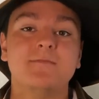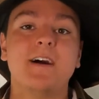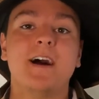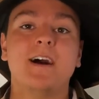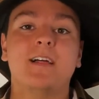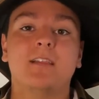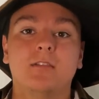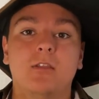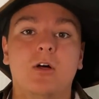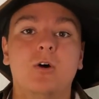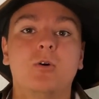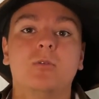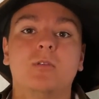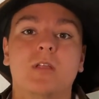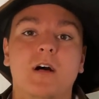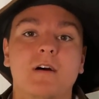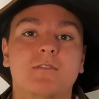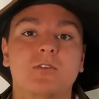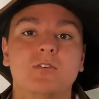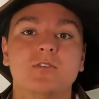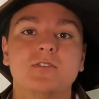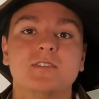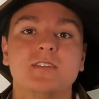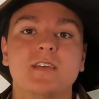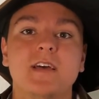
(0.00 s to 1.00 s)
at low
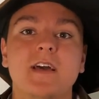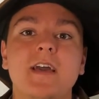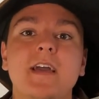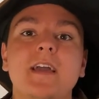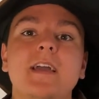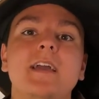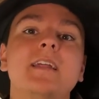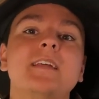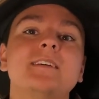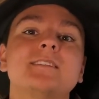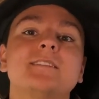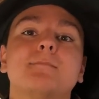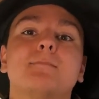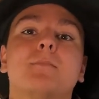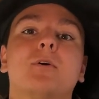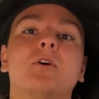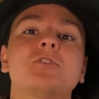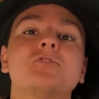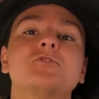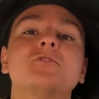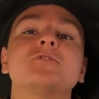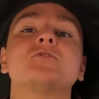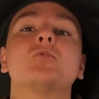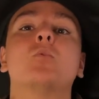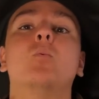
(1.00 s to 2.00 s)
levels, it is a
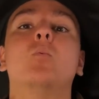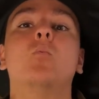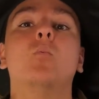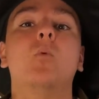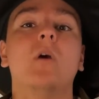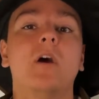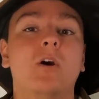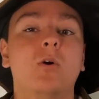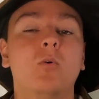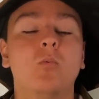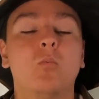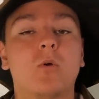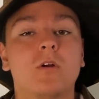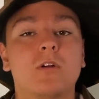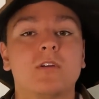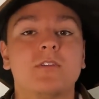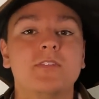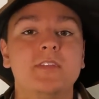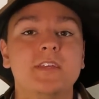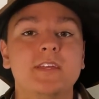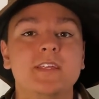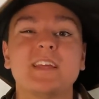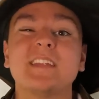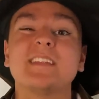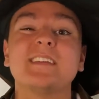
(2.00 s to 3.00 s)
purchase well worth
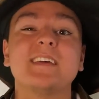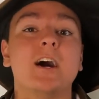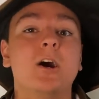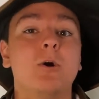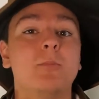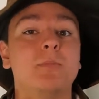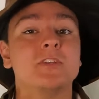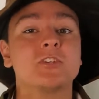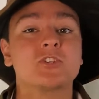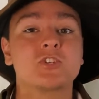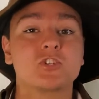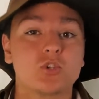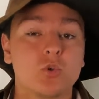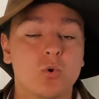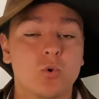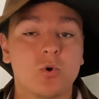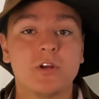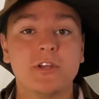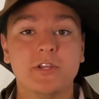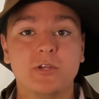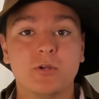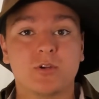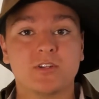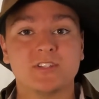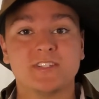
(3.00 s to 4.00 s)
it to help ensure
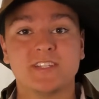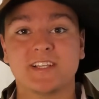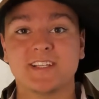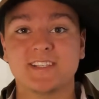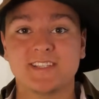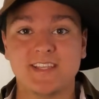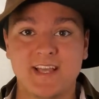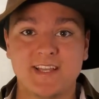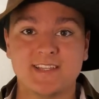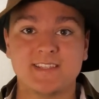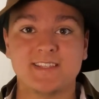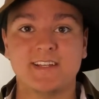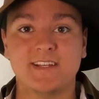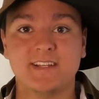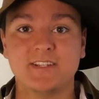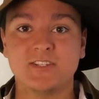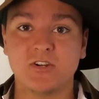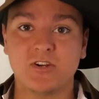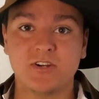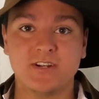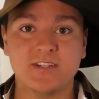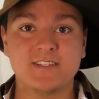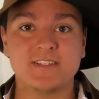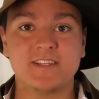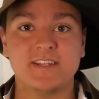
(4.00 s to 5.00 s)
your success in a
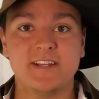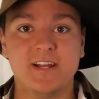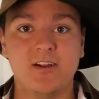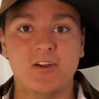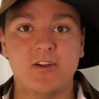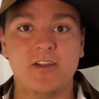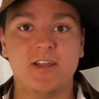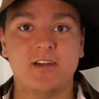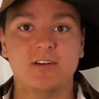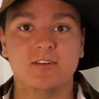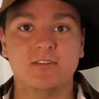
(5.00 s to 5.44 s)
certain scenario.